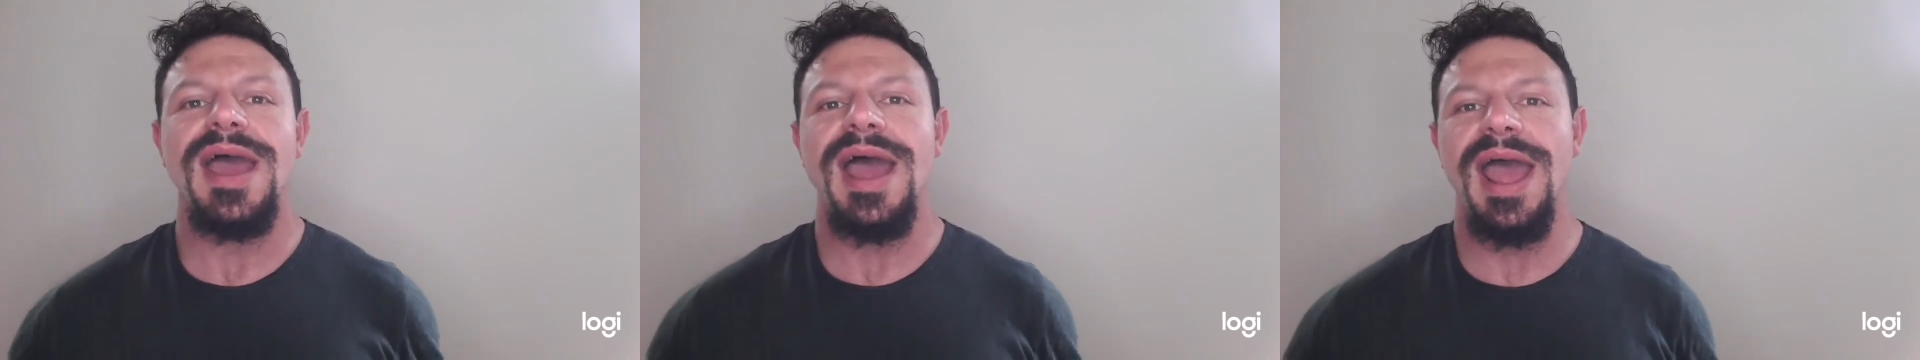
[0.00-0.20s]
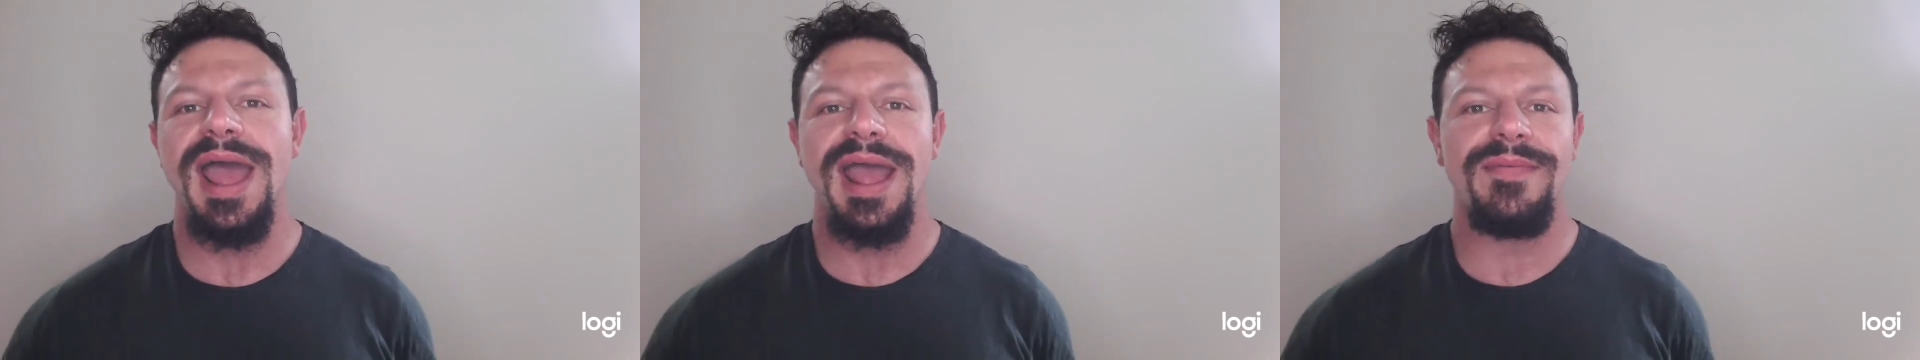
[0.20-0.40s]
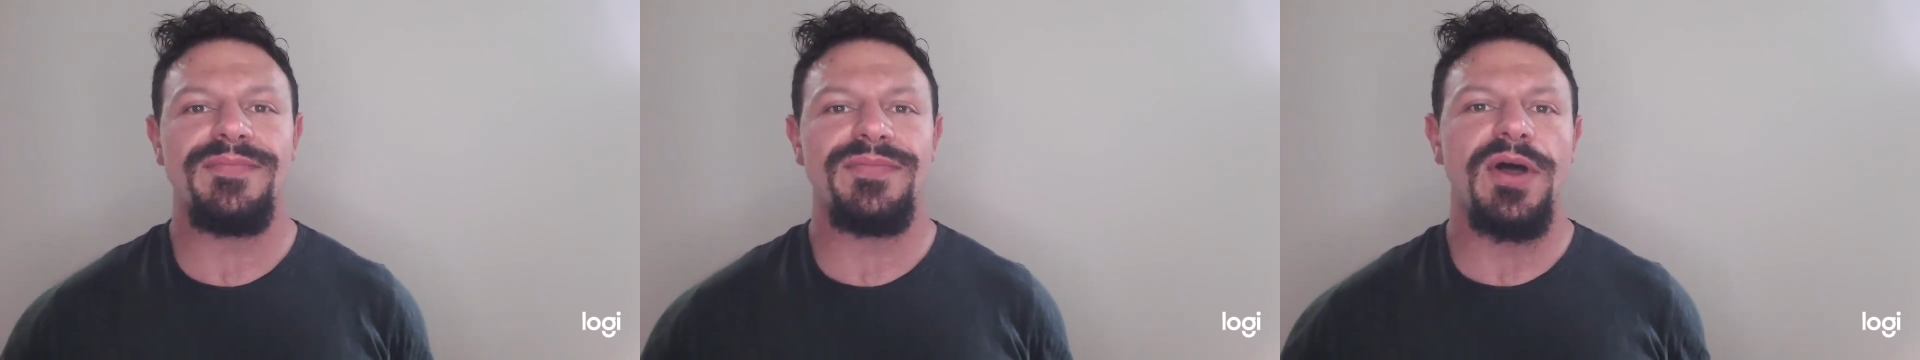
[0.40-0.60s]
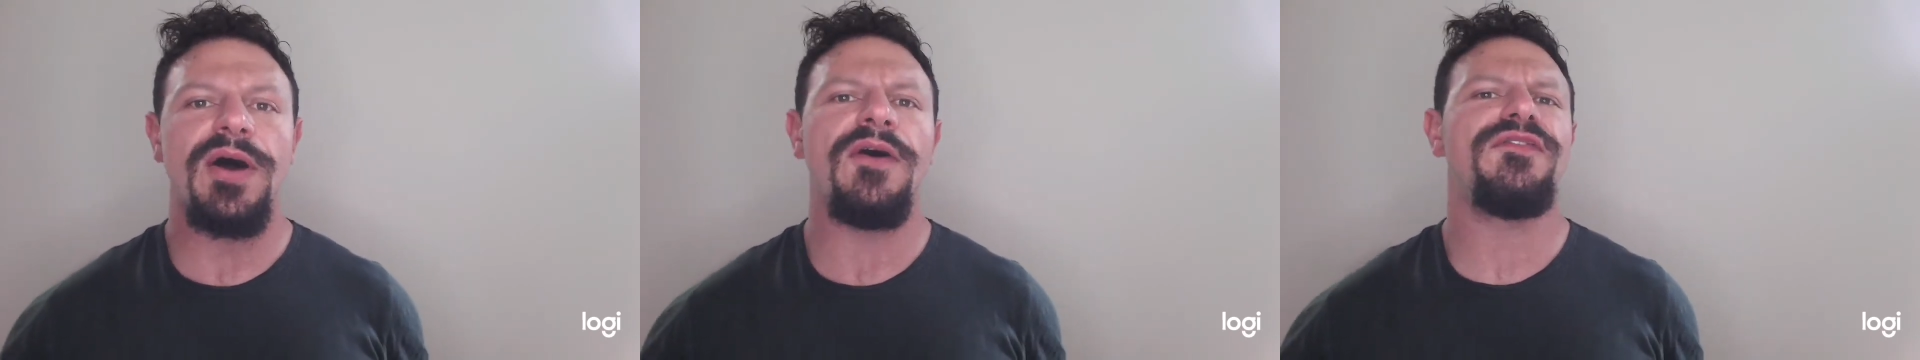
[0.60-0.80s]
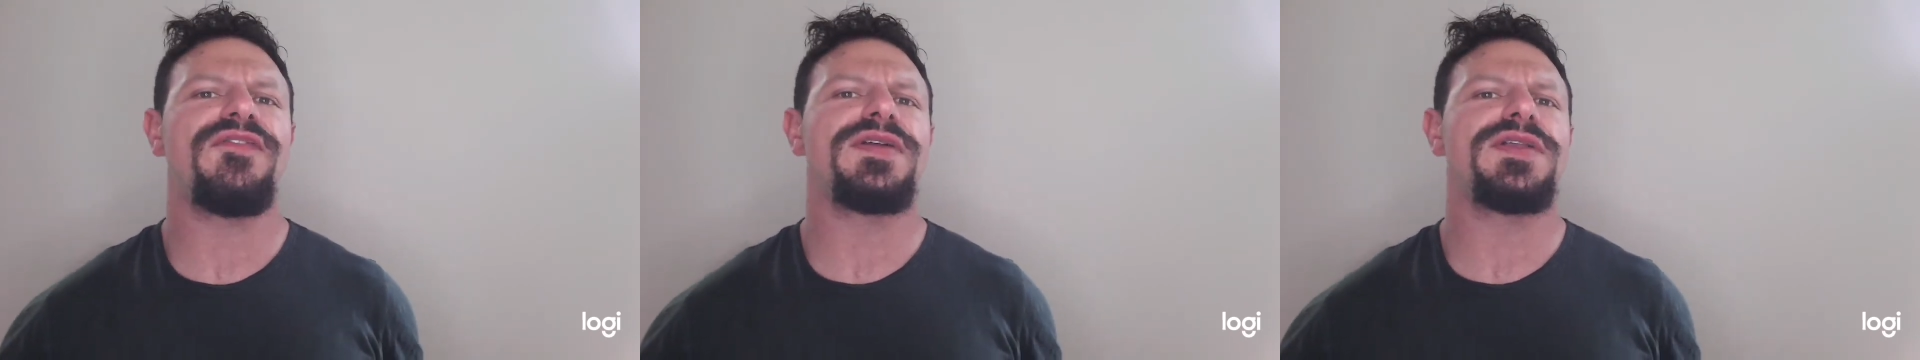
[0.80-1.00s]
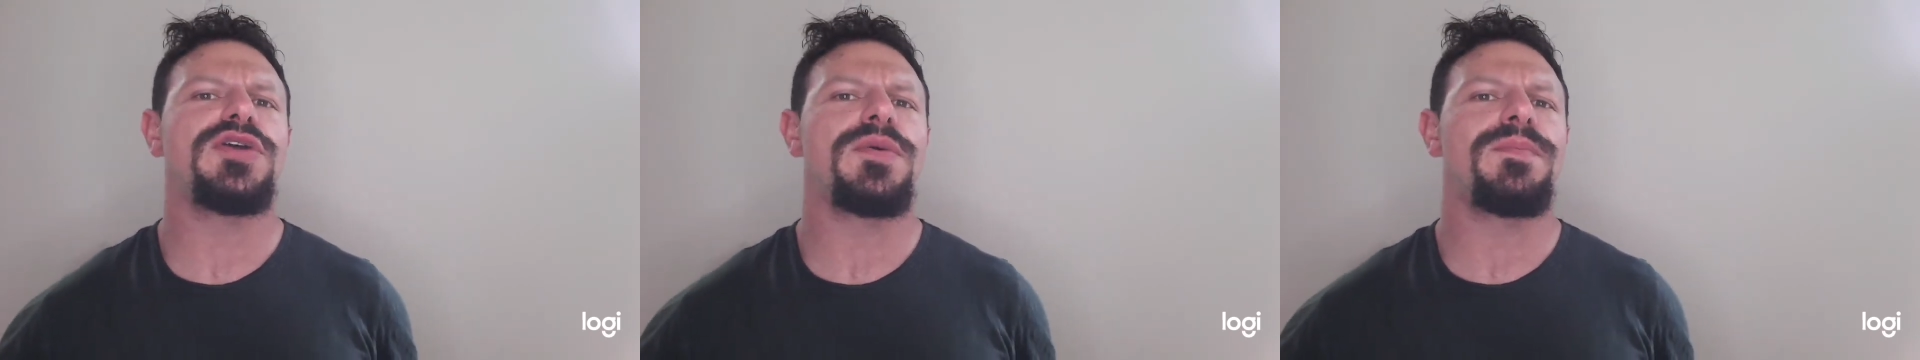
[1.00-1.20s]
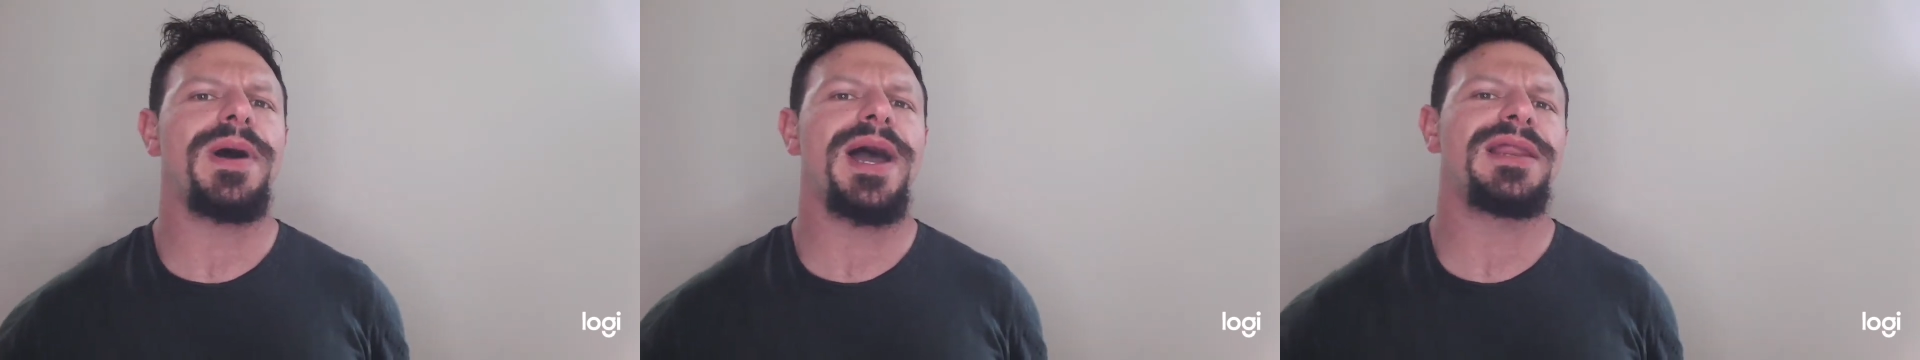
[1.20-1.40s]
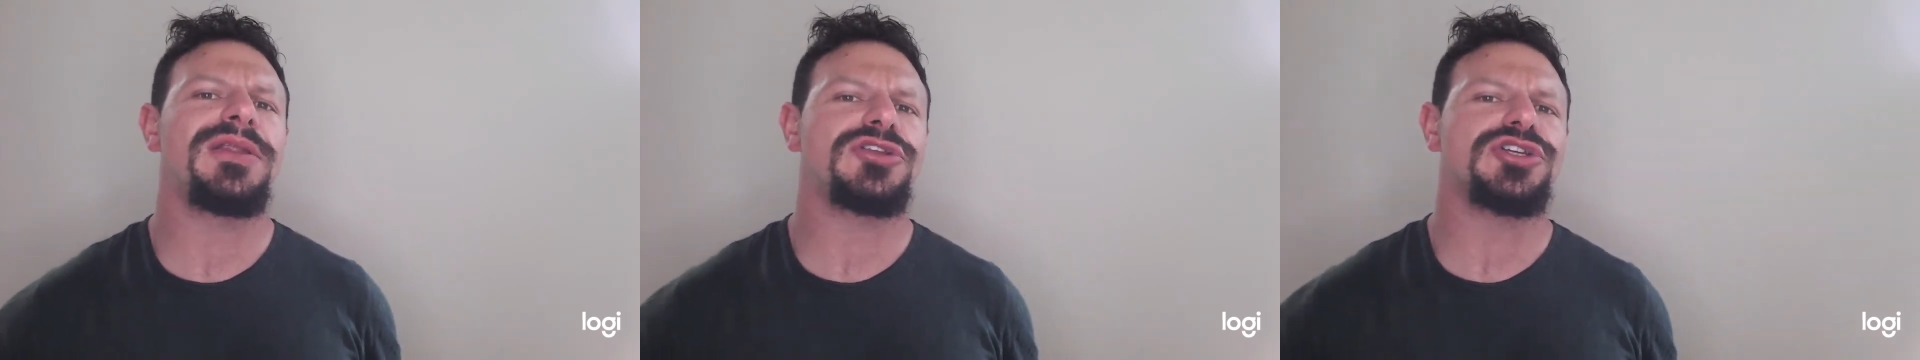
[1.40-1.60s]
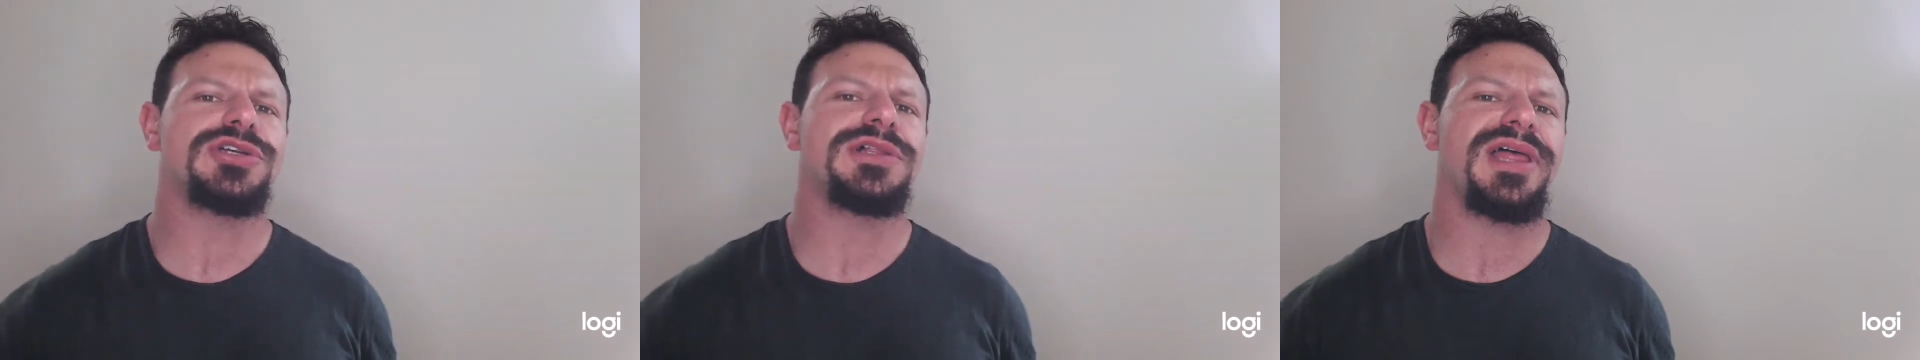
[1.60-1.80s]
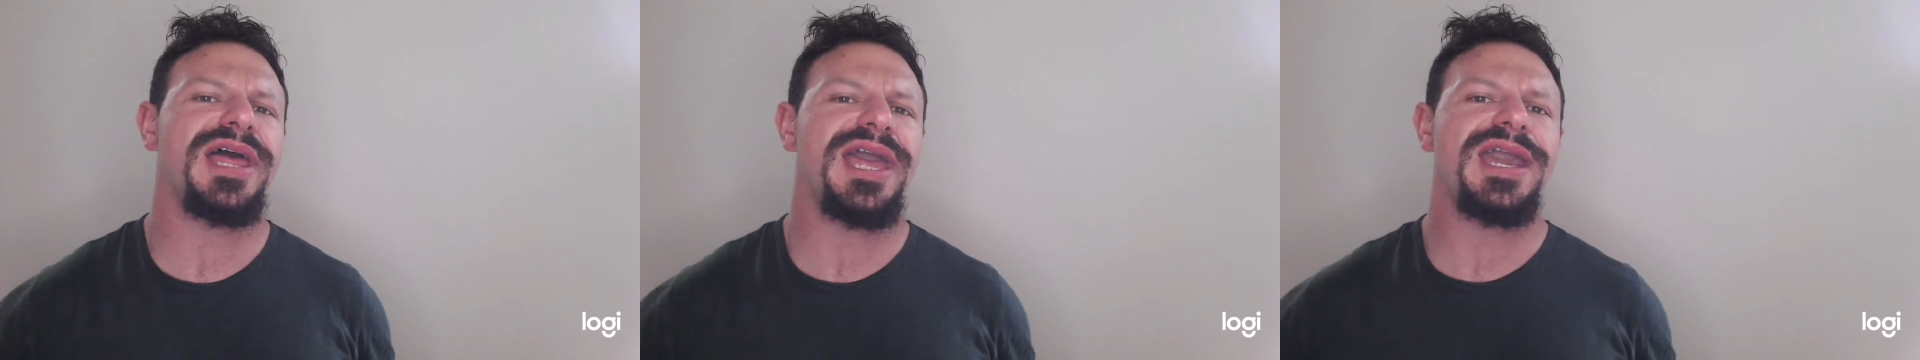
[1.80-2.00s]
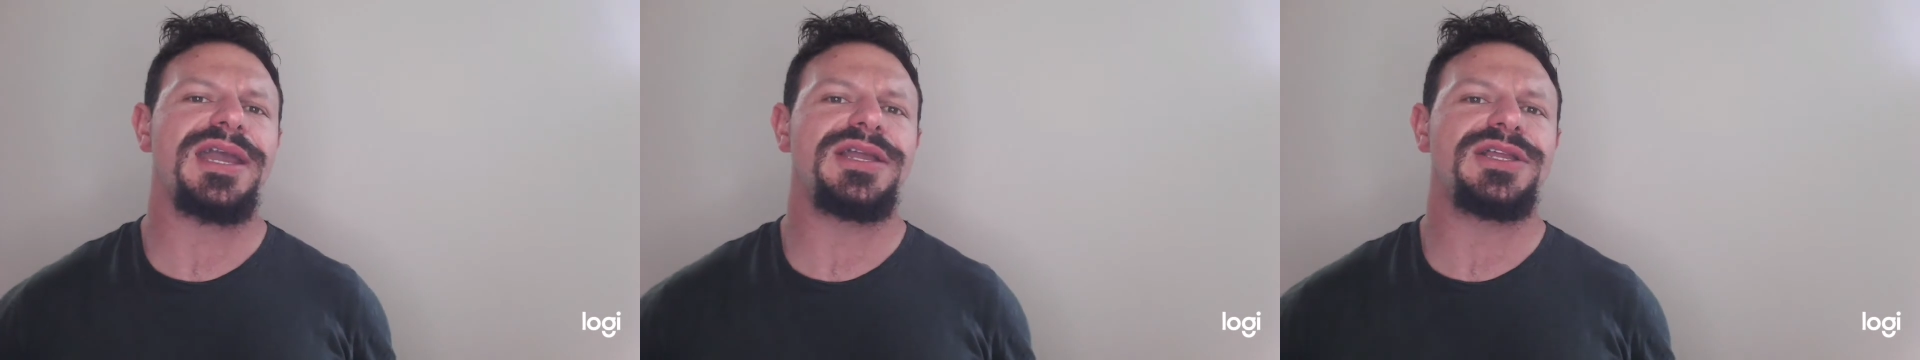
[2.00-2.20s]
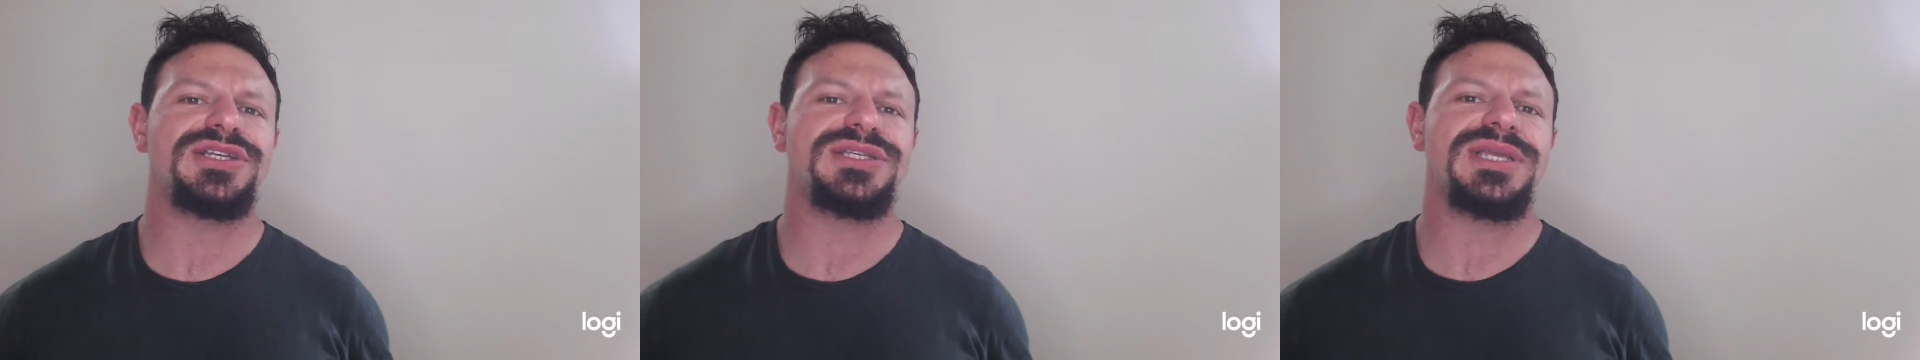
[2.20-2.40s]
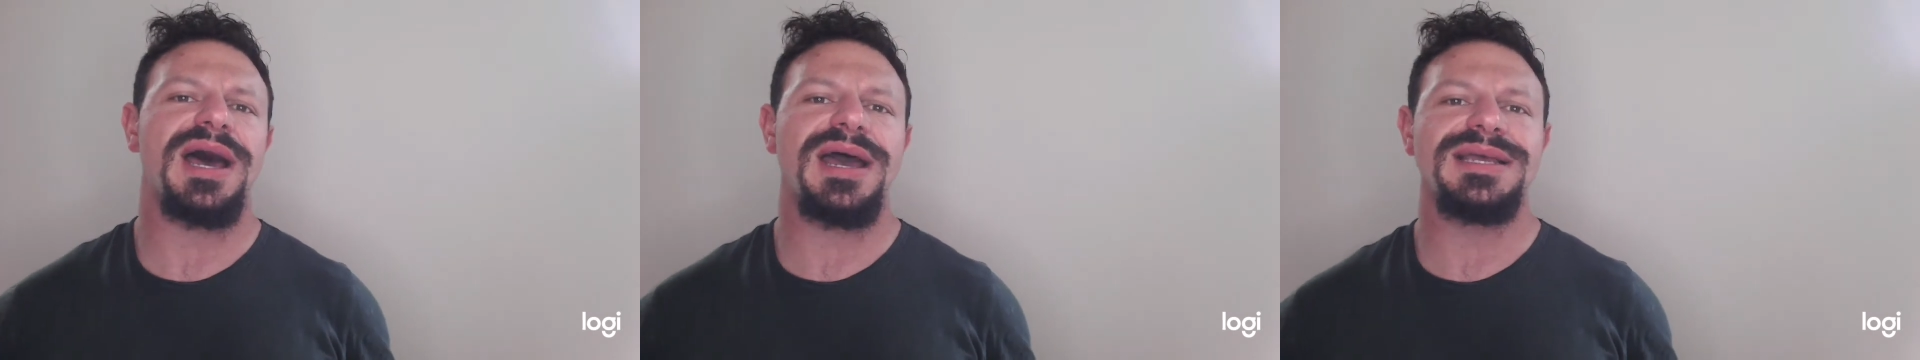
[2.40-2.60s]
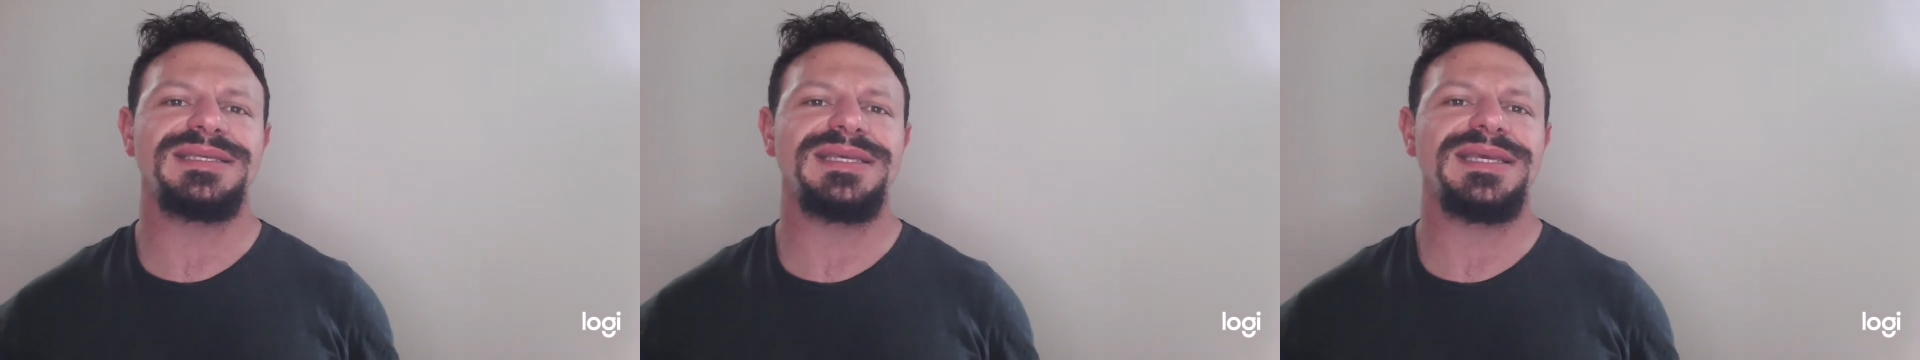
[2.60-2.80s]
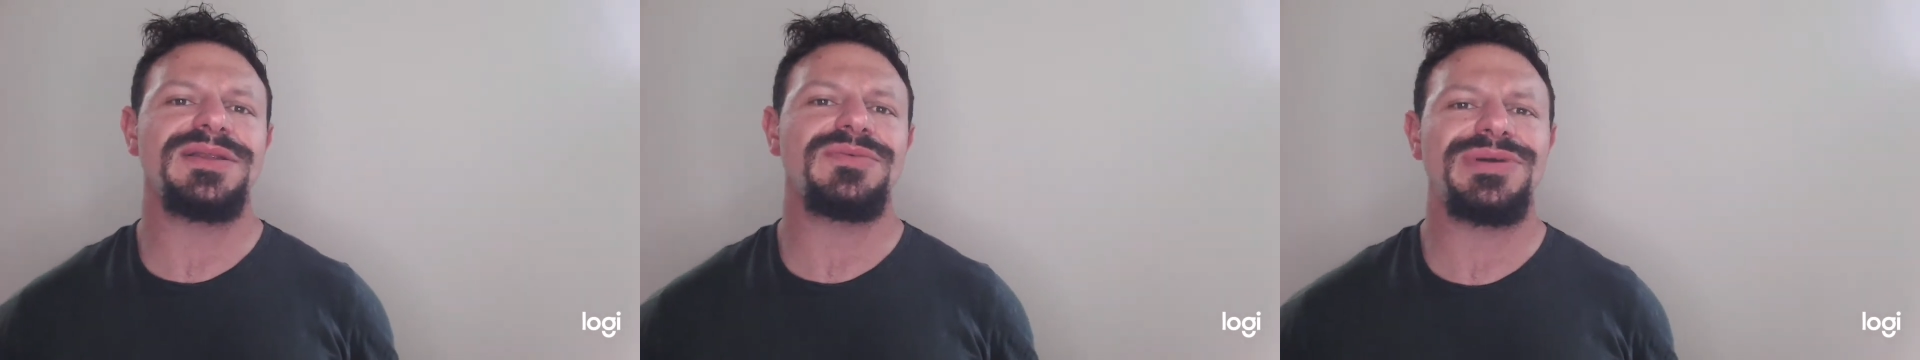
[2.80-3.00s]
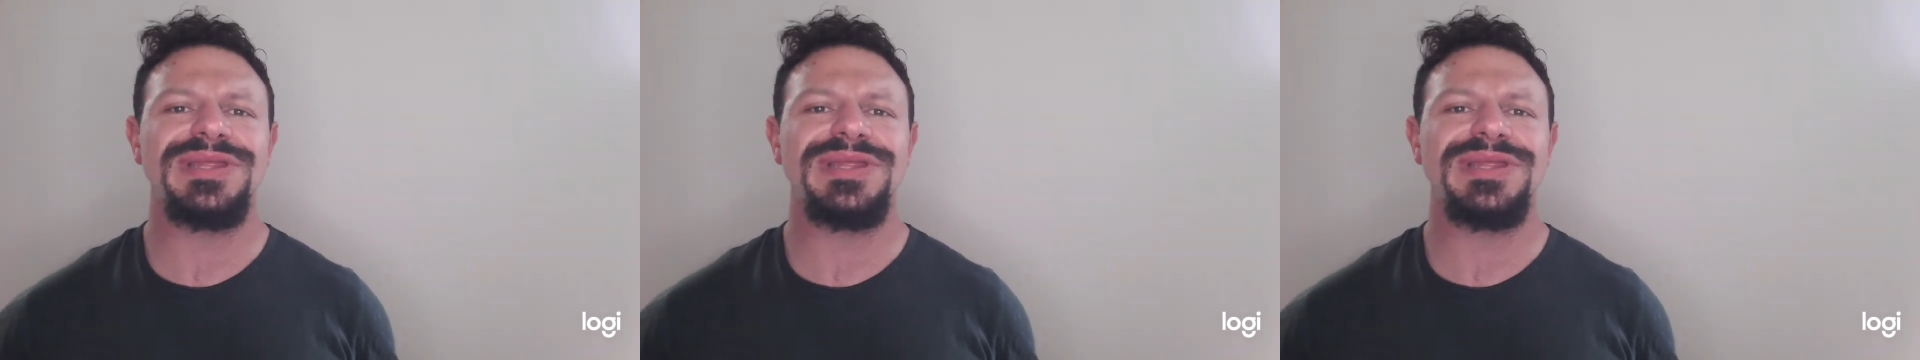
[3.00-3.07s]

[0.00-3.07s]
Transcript: And often your biological age ties in